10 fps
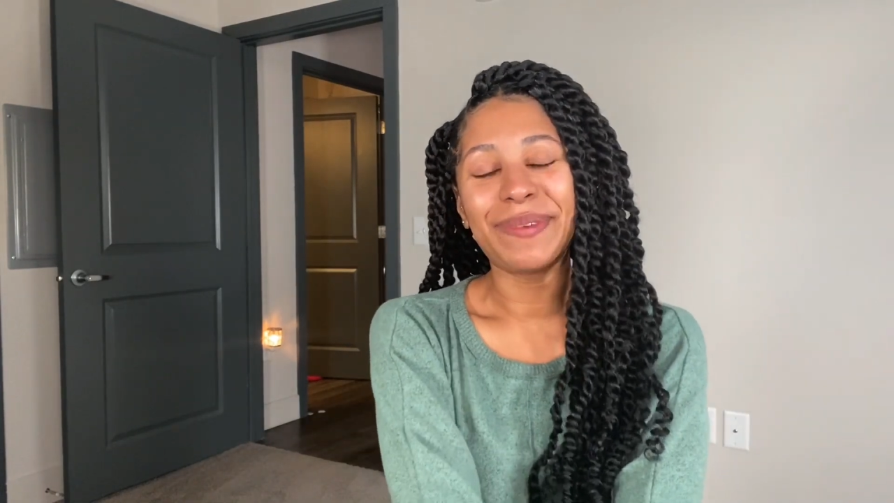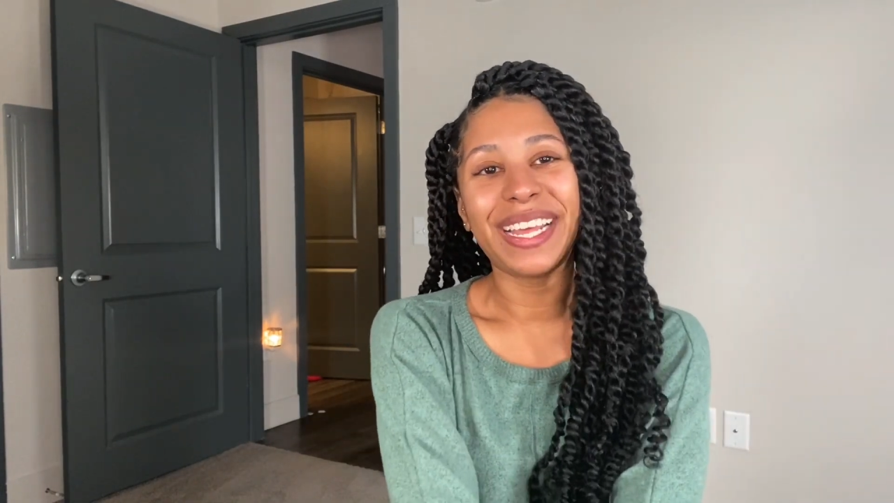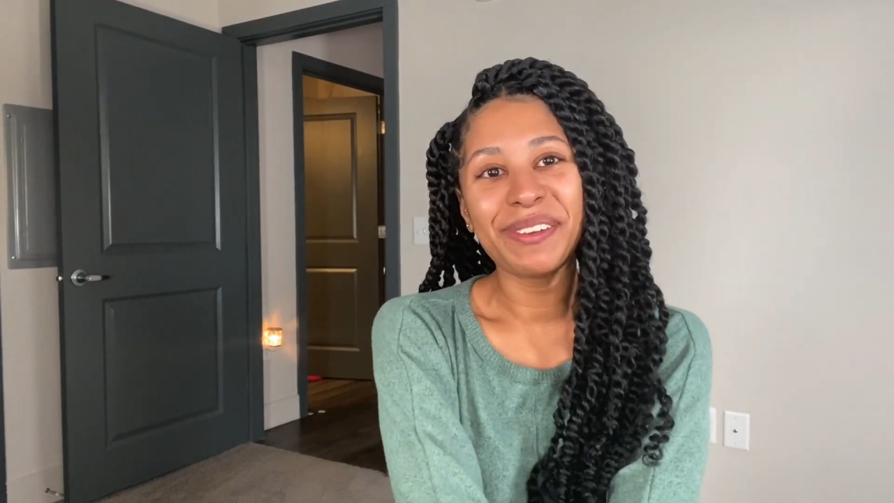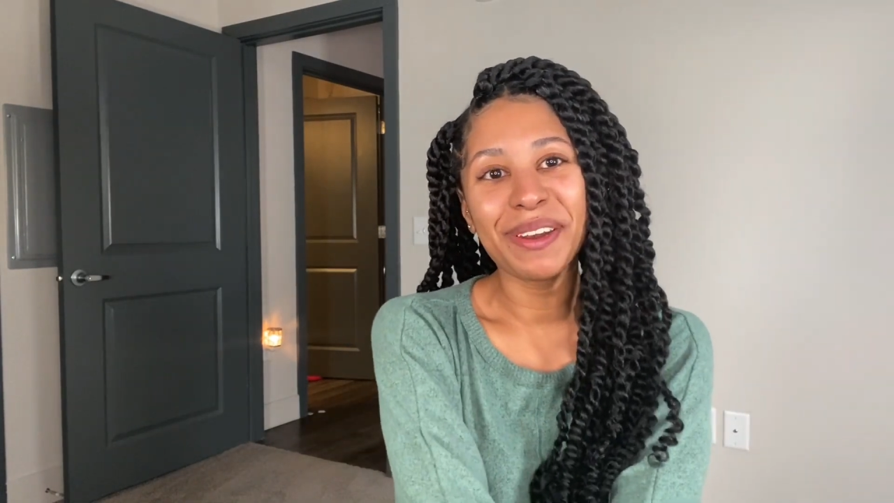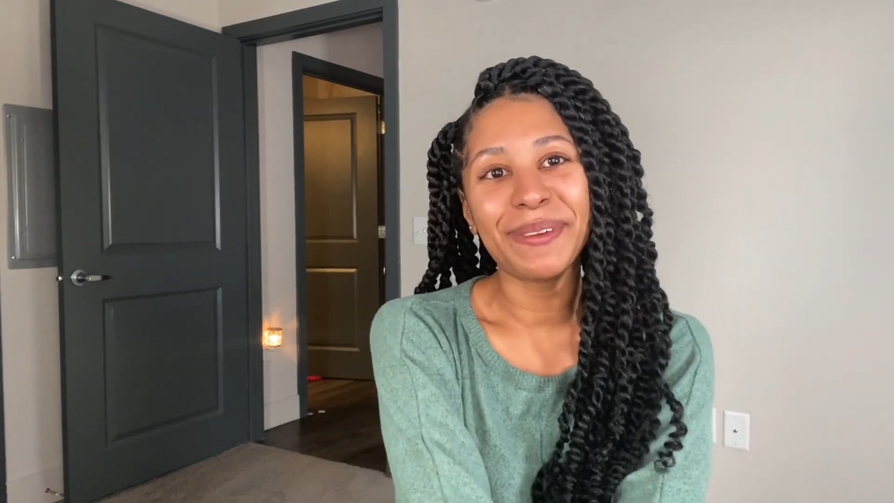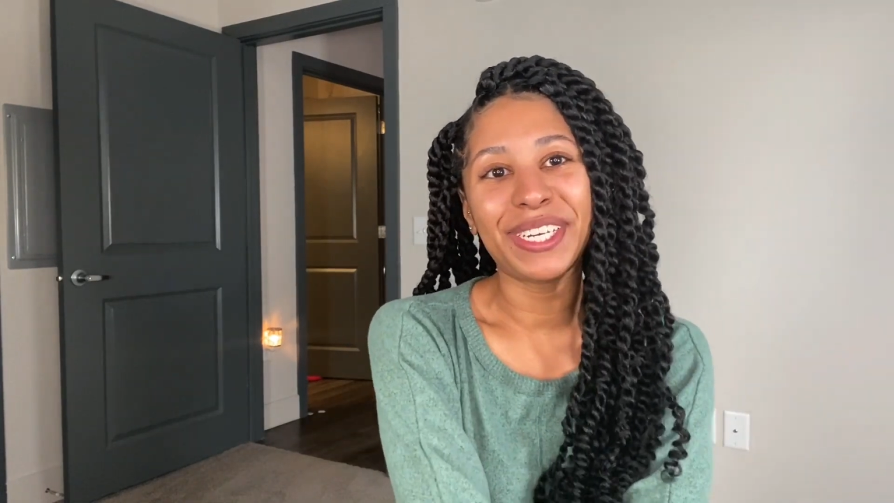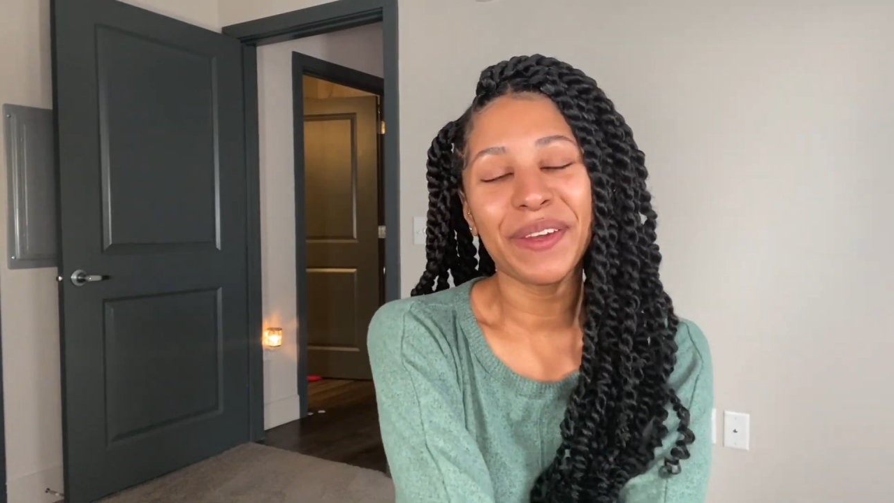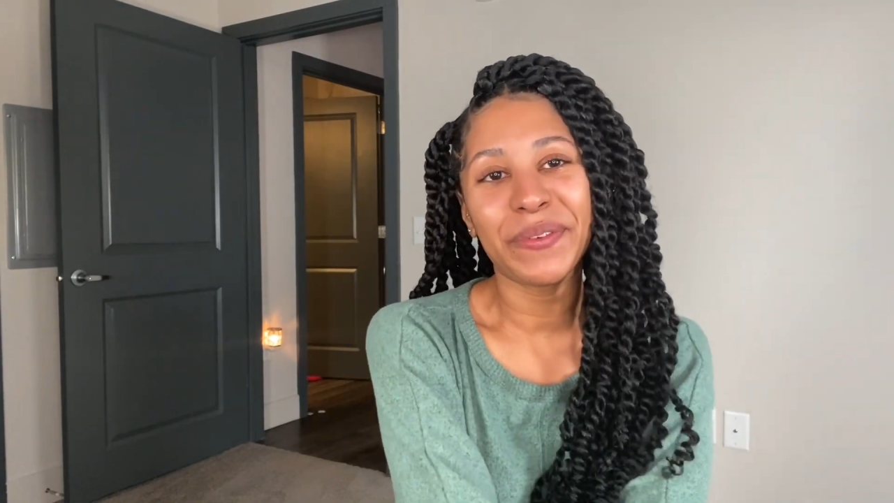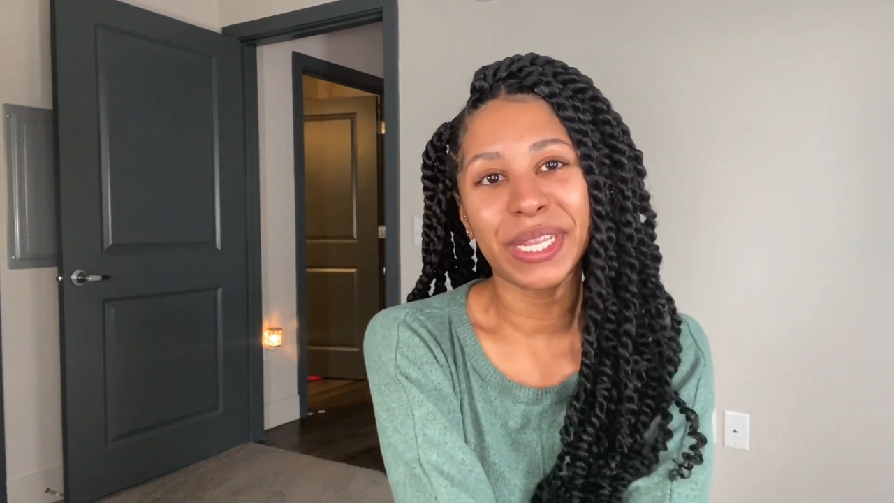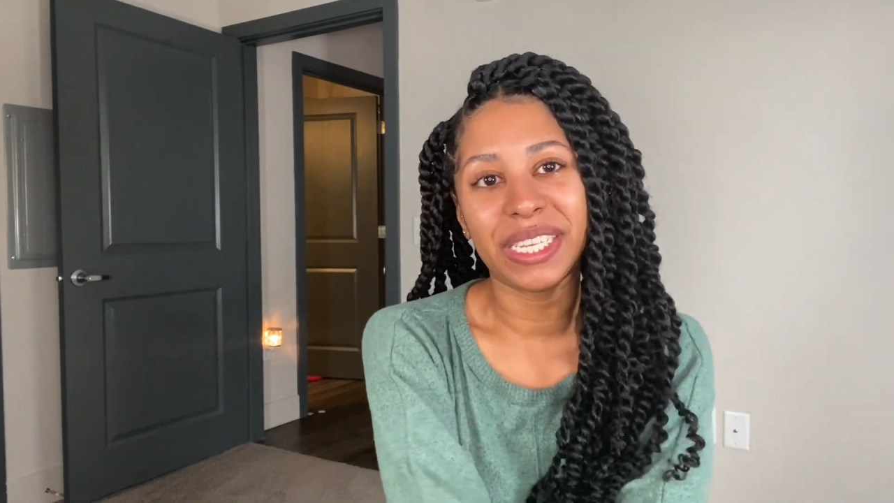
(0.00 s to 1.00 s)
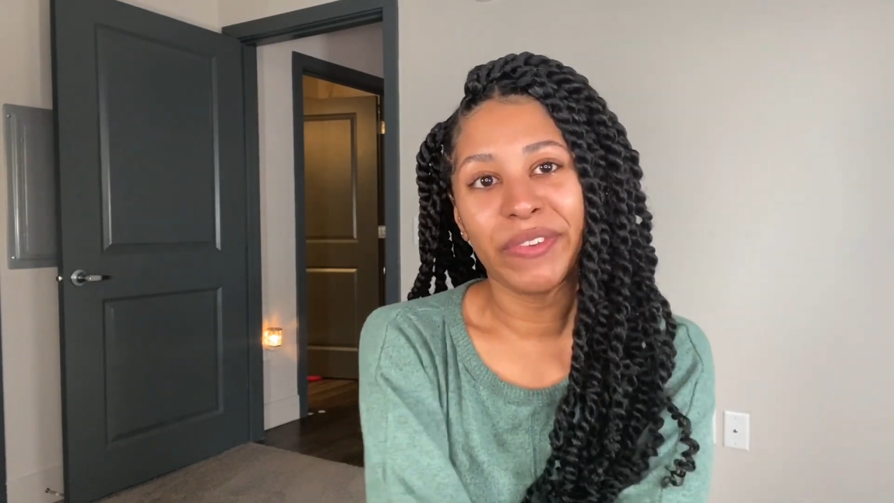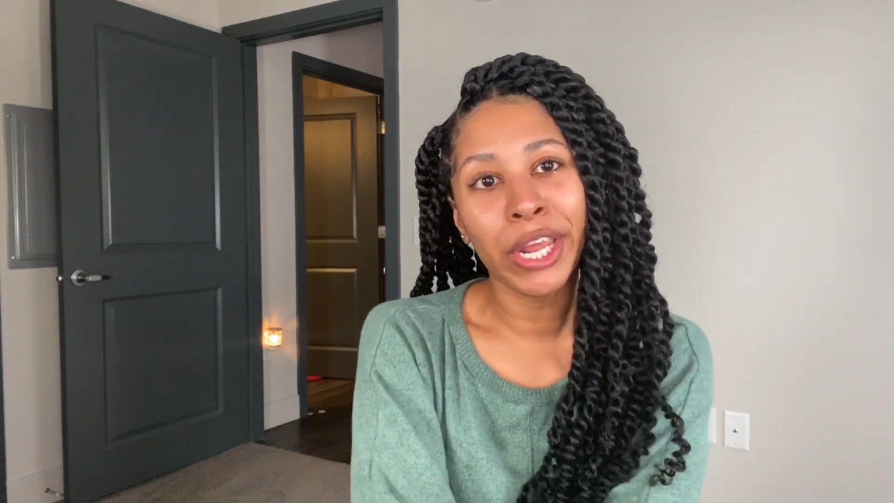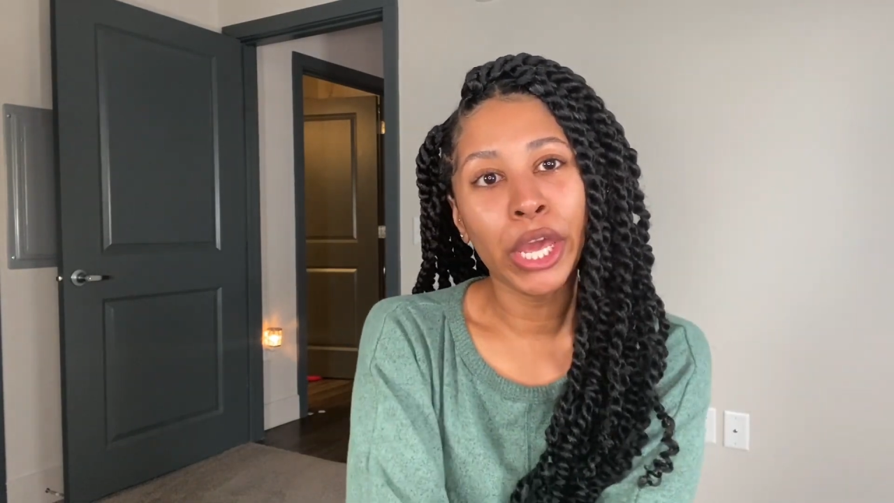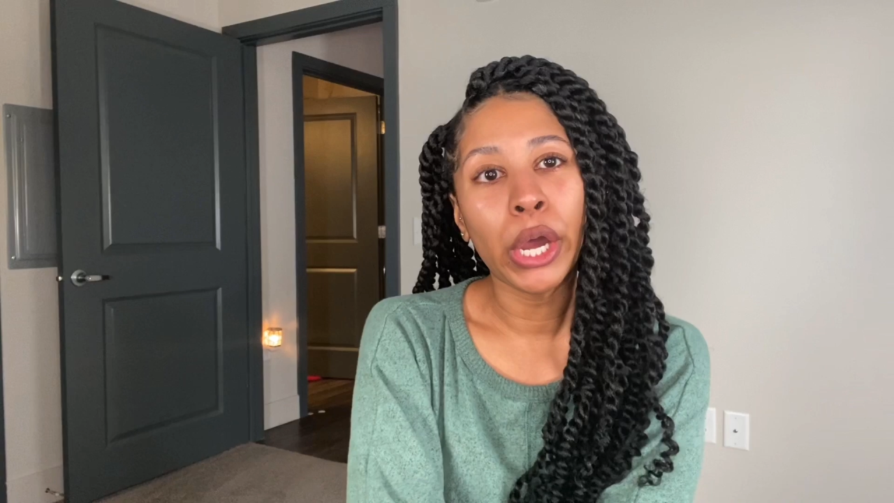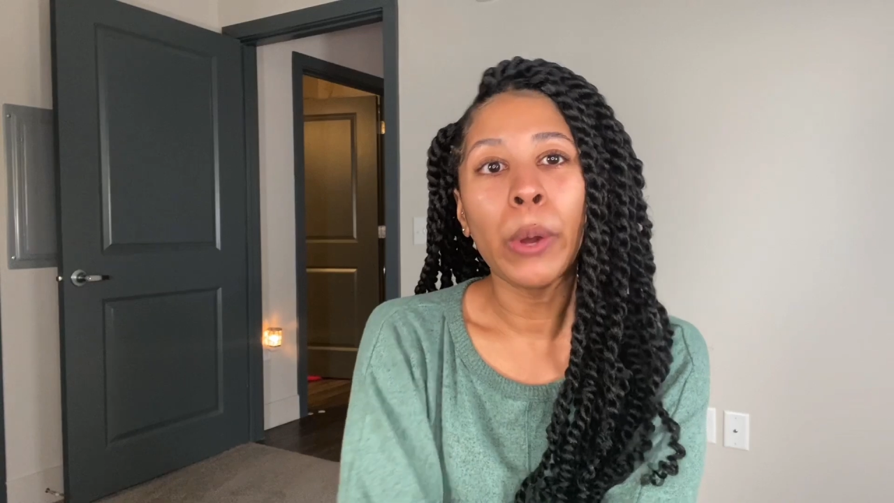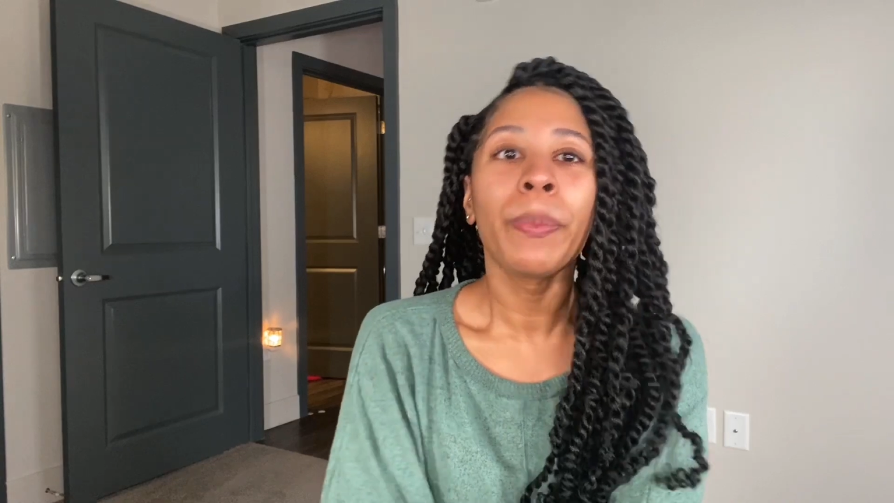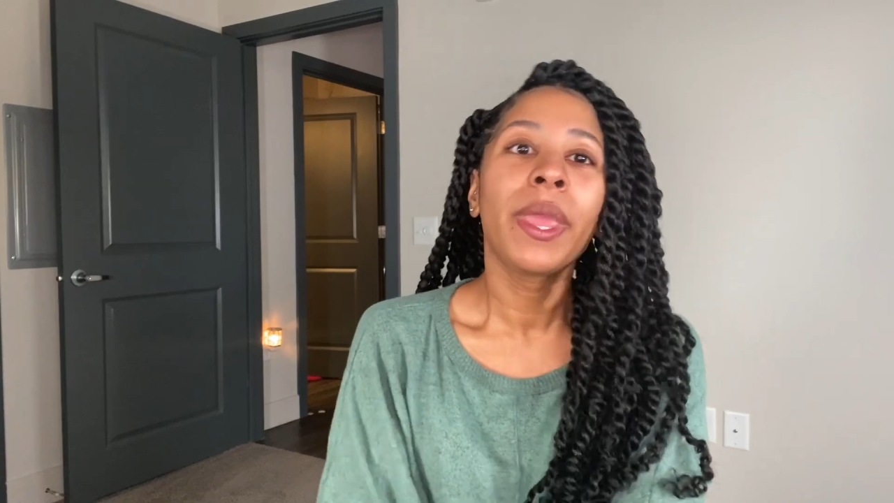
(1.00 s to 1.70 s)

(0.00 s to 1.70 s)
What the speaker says: but that's pretty much it for this video.